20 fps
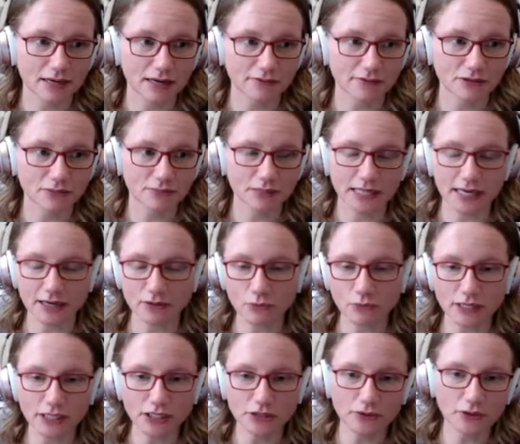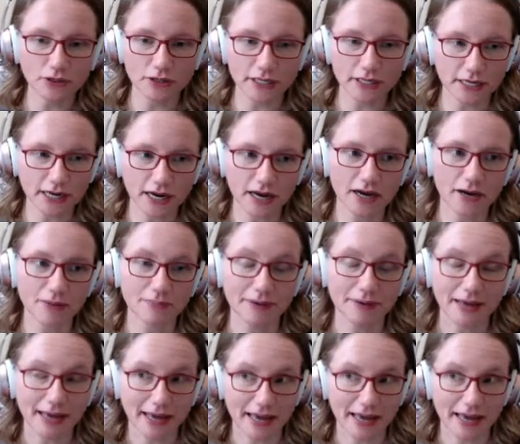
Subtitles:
would have to be like when you look it up.